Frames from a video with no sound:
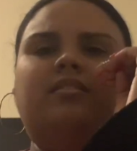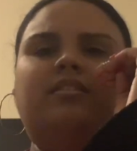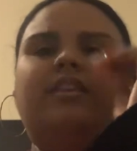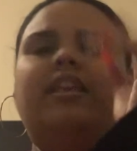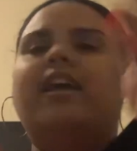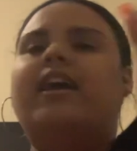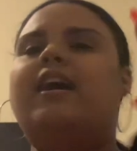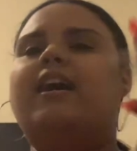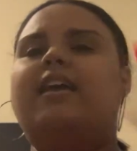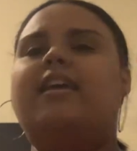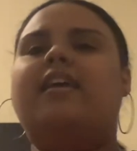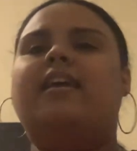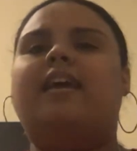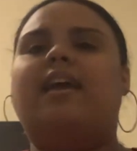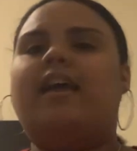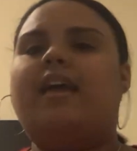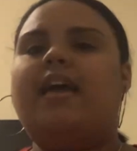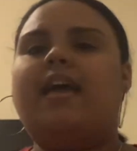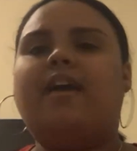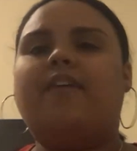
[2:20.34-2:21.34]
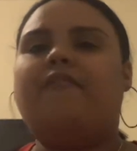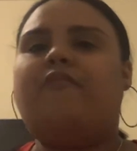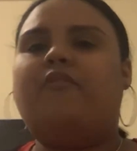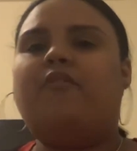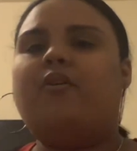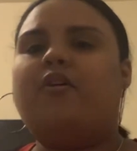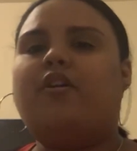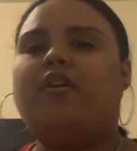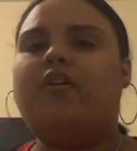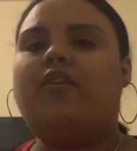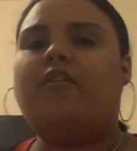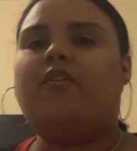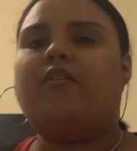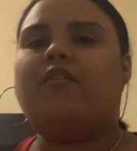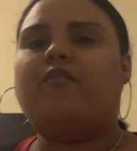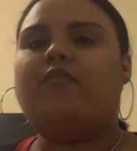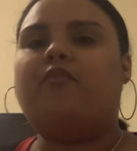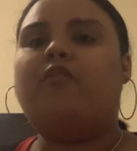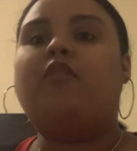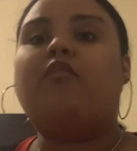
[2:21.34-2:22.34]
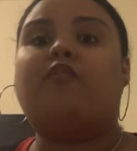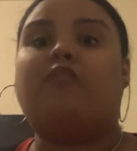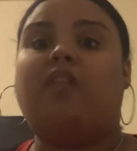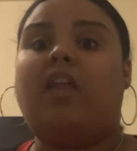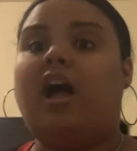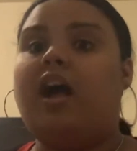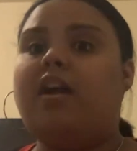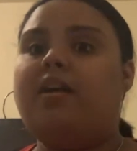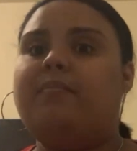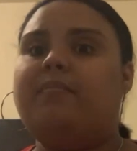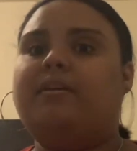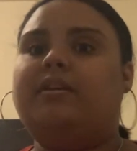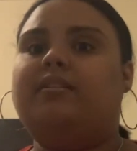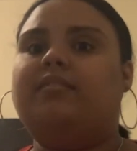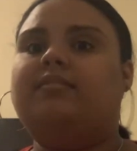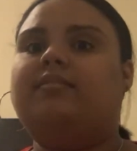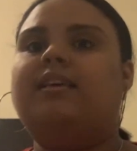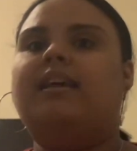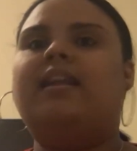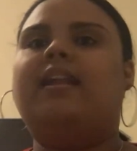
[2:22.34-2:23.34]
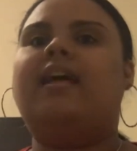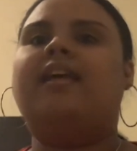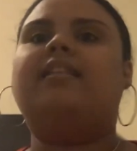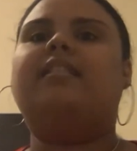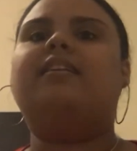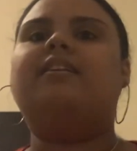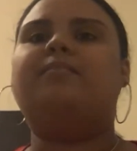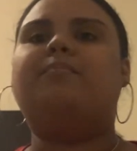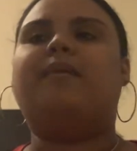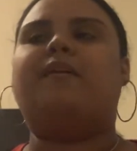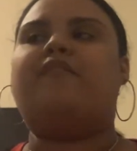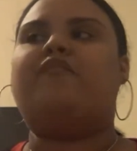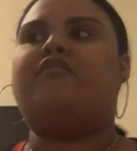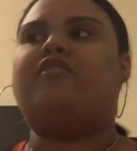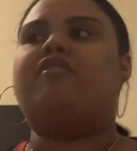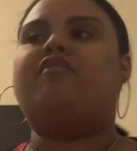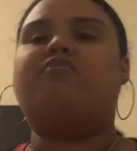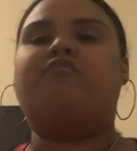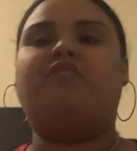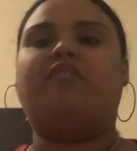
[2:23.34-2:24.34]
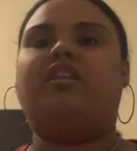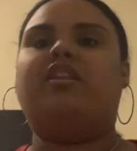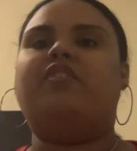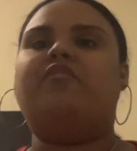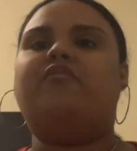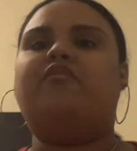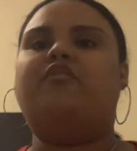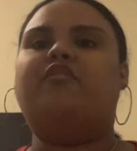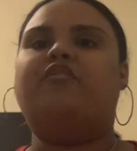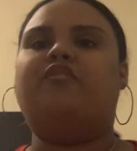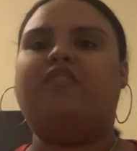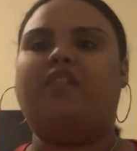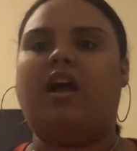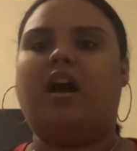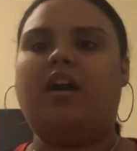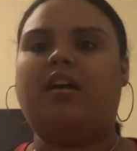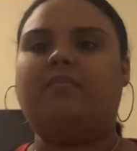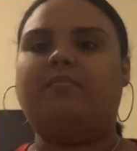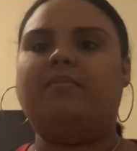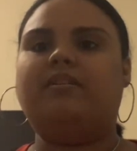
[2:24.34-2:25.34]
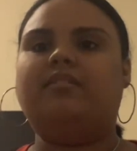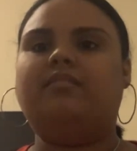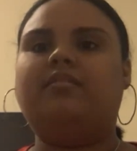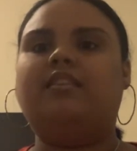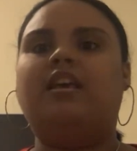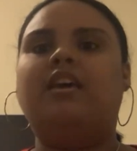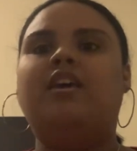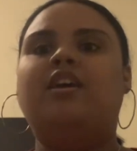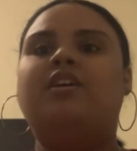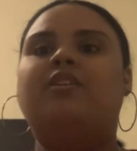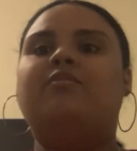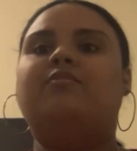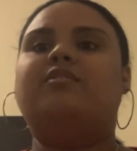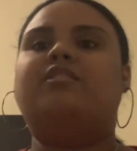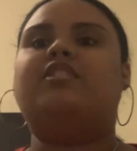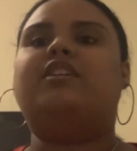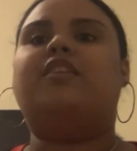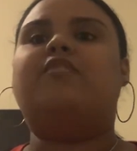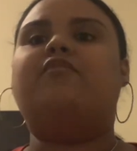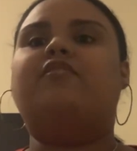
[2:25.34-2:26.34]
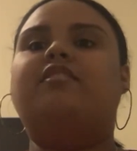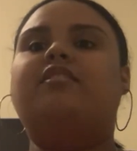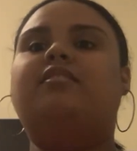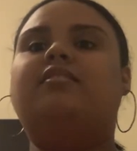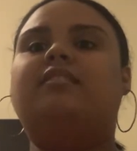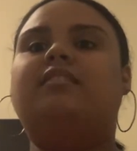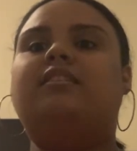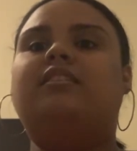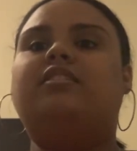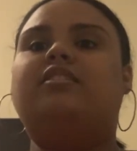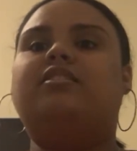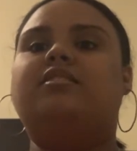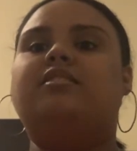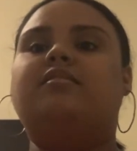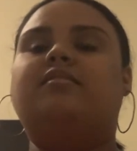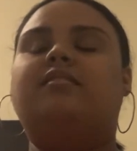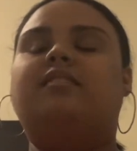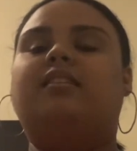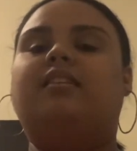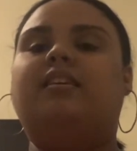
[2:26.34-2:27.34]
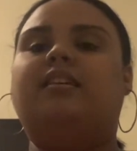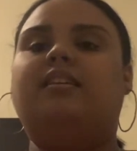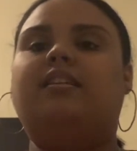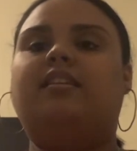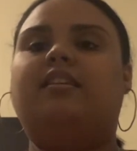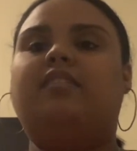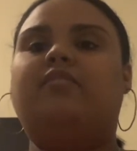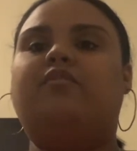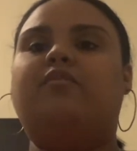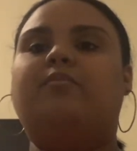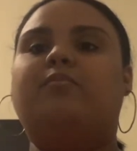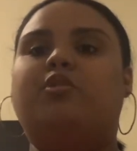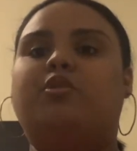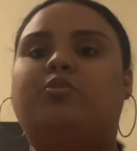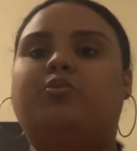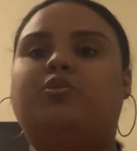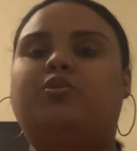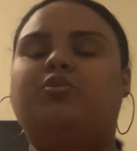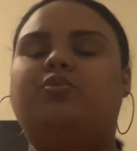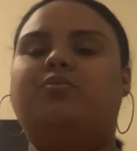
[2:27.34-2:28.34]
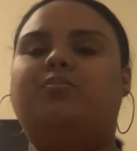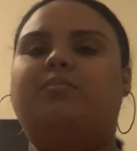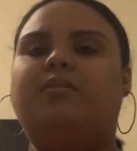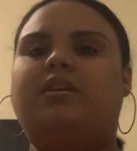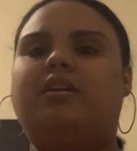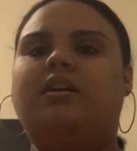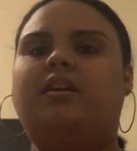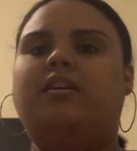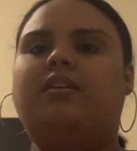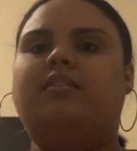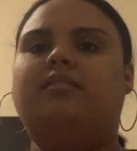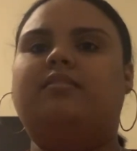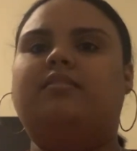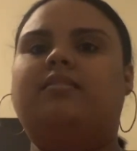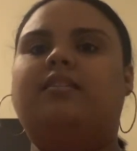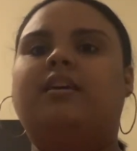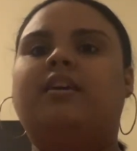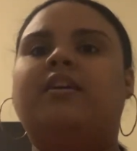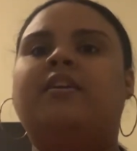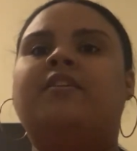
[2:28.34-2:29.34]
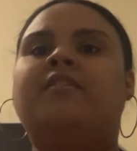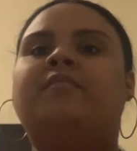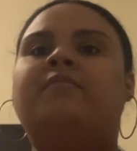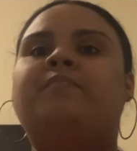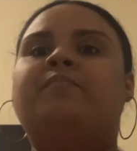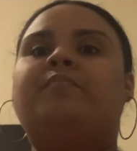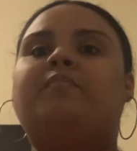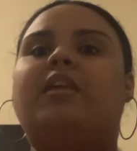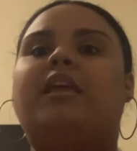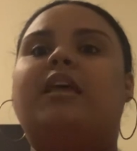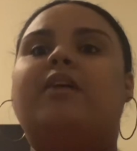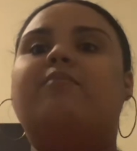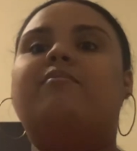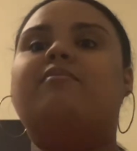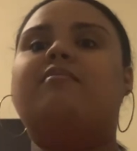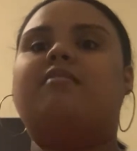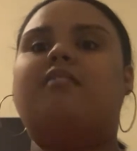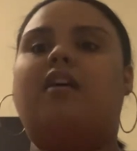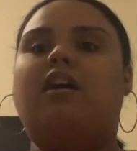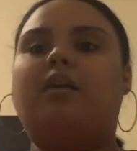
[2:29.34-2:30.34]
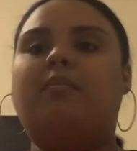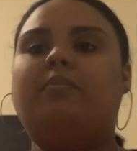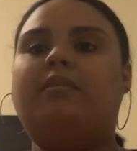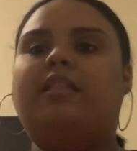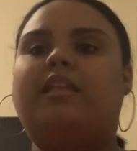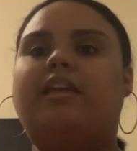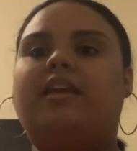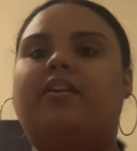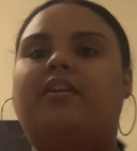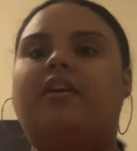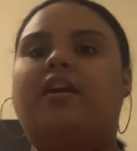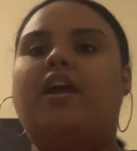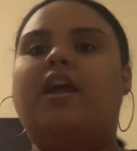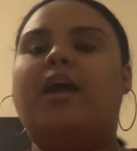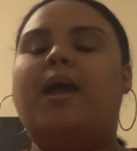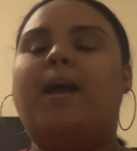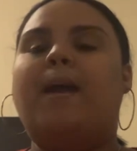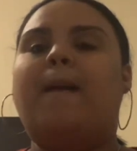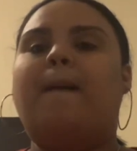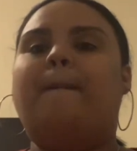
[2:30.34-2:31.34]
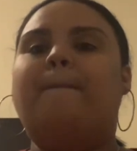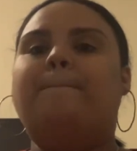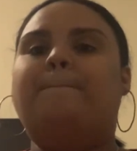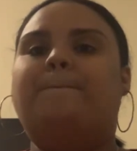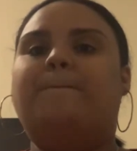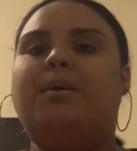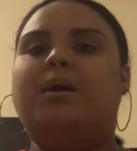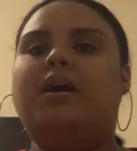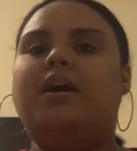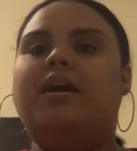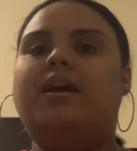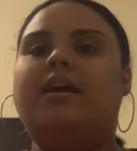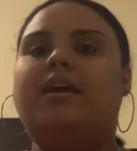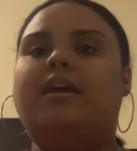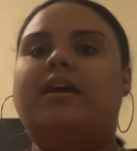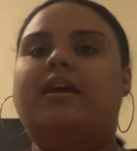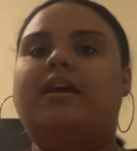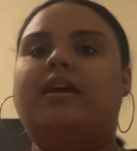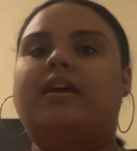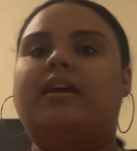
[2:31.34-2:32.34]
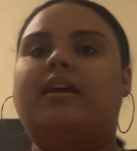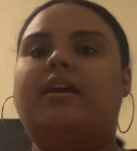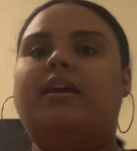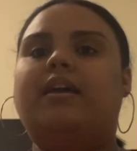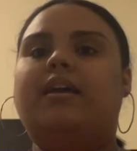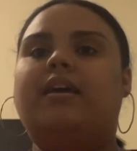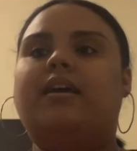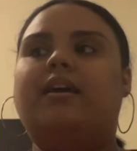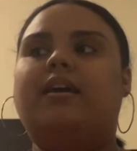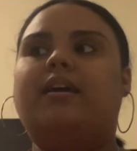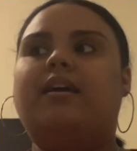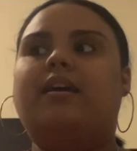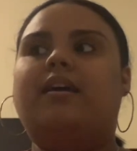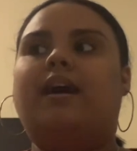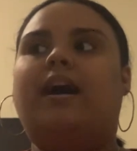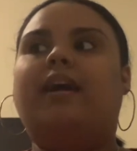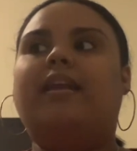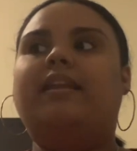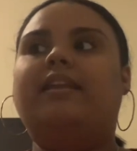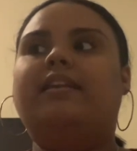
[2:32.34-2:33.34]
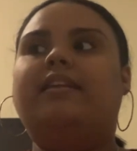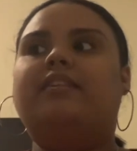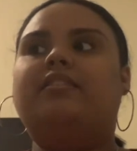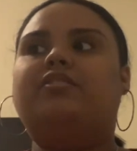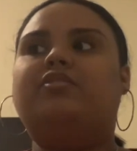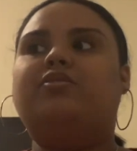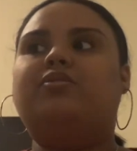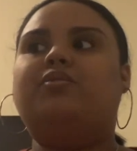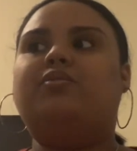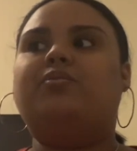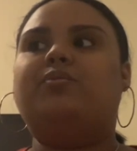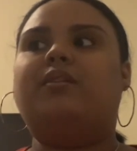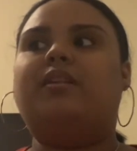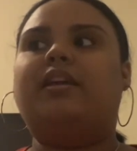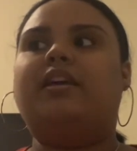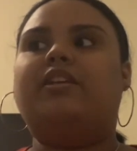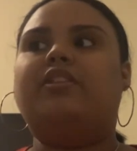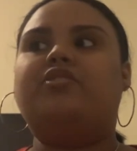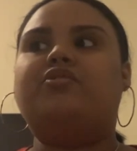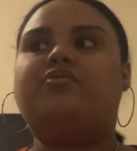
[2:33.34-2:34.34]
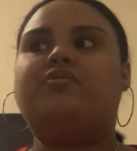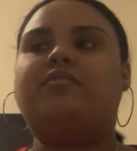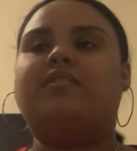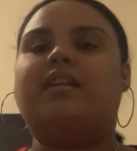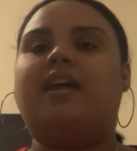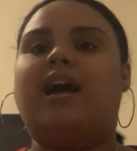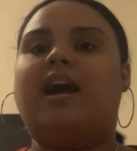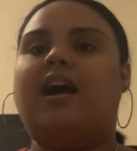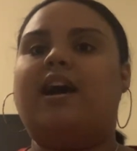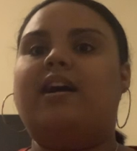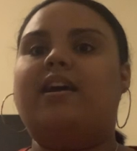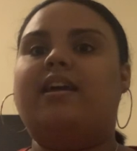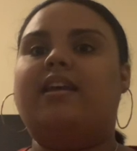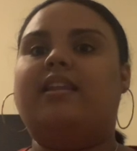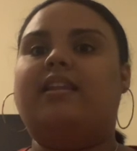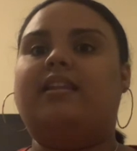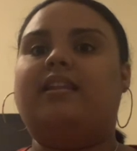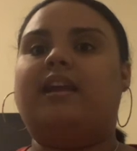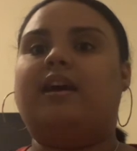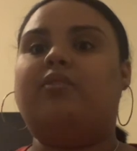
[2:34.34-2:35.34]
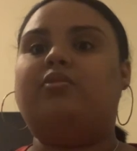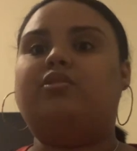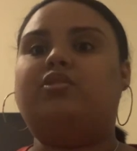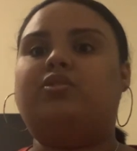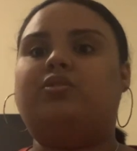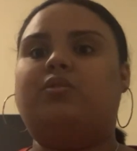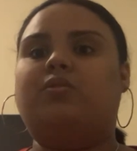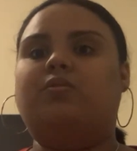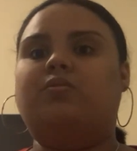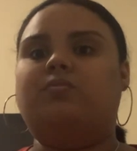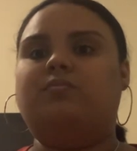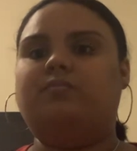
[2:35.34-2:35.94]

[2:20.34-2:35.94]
yeah, for for vlogmas and i did my first video for vlogmas which i recently just deleted it from youtube because it was up there but i needed to do an intro and, and an outro